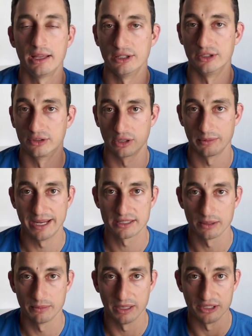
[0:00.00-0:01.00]
Got to make
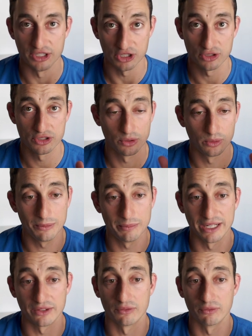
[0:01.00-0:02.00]
some additions to it, but
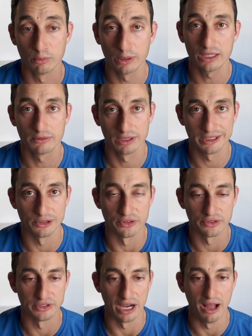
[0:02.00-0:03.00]
it's a really, really good
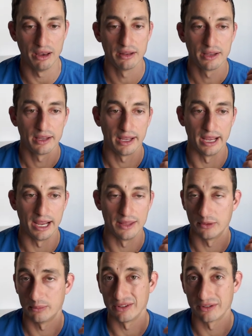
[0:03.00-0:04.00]
start, uh, and
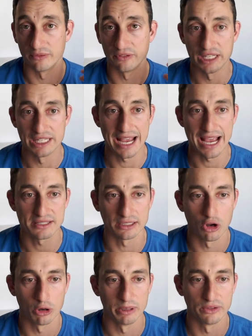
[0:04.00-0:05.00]
there's been some fantastic
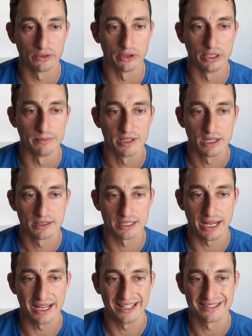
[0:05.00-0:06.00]
comments on it.
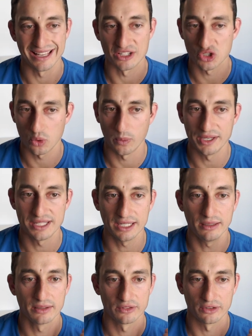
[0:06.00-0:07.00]
Today is at
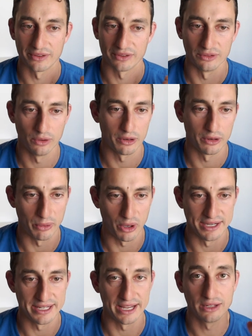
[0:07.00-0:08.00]
twenty, so it's not a buy
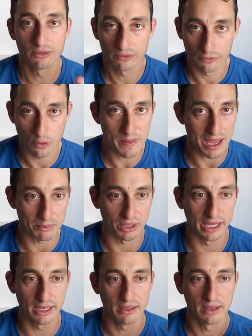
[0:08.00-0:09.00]
day from that
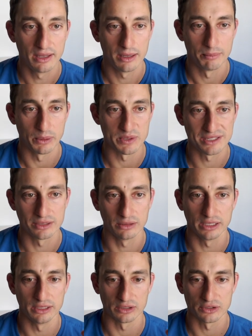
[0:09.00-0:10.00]
plan, but we're still
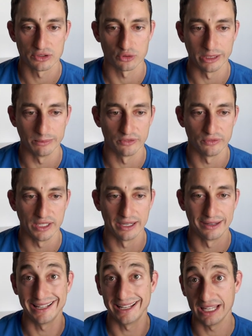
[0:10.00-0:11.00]
in extreme
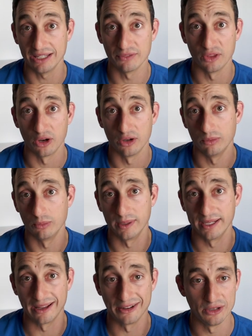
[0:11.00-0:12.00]
fear, even though
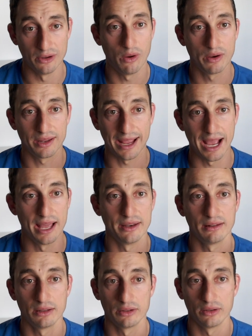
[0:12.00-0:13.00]
we are not at
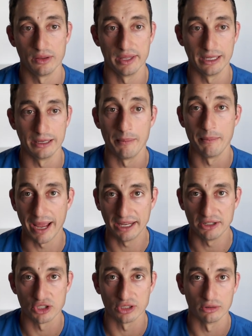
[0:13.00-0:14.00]
the
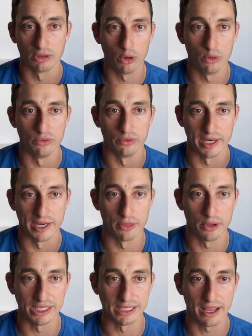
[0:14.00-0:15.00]
major lows around
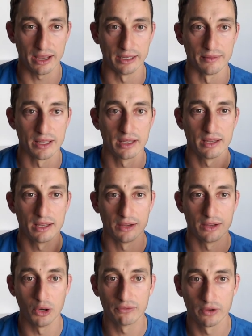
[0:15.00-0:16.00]
thirty K. If
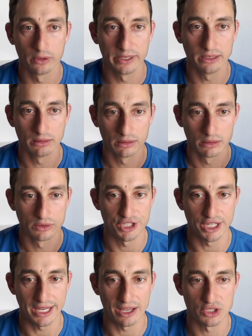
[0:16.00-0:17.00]
you're not following,
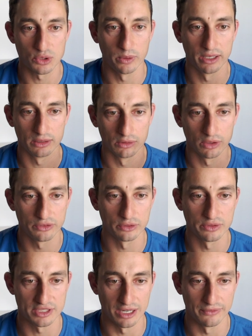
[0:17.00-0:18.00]
check out Twitter. Lots of
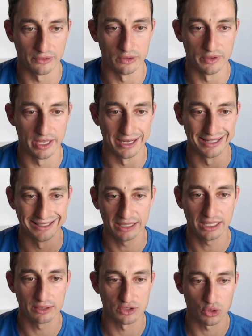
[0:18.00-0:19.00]
good stuff over there. Nearly
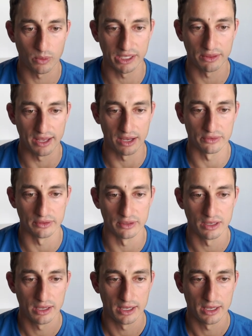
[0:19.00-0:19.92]
hitting twenty thousand.